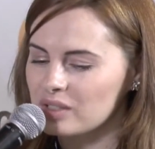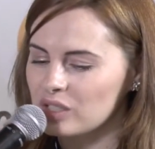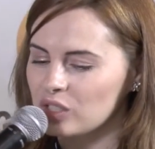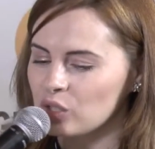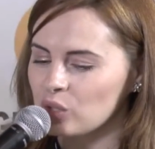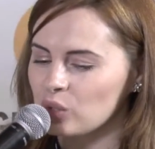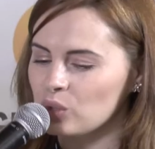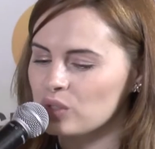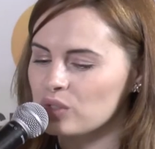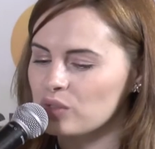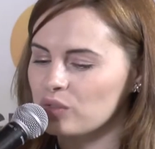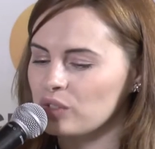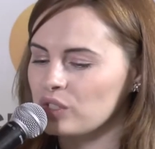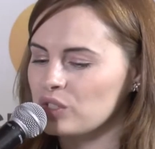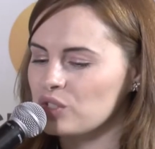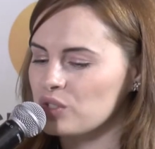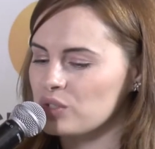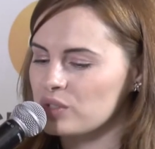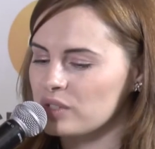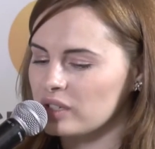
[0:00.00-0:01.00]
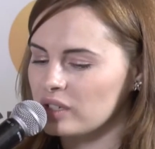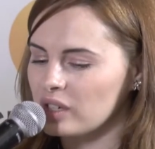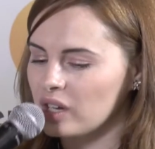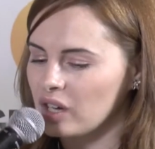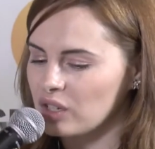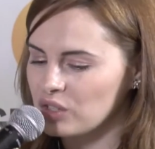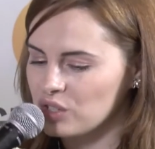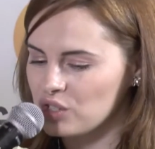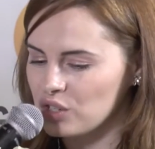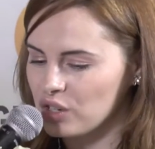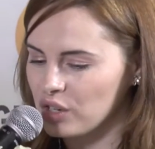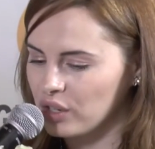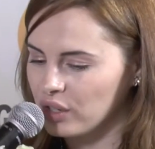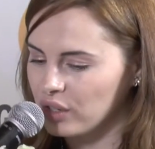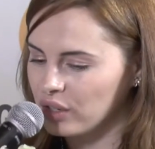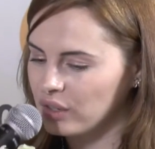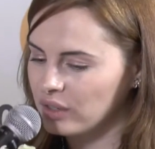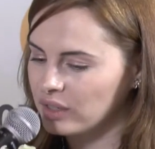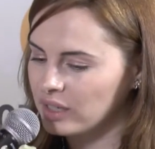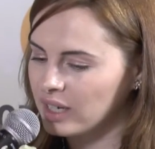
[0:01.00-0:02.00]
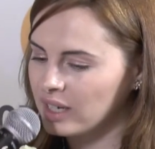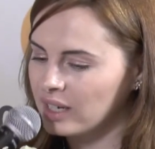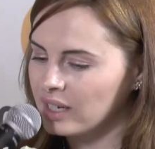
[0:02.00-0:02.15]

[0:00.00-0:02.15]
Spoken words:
used features in Hotjar?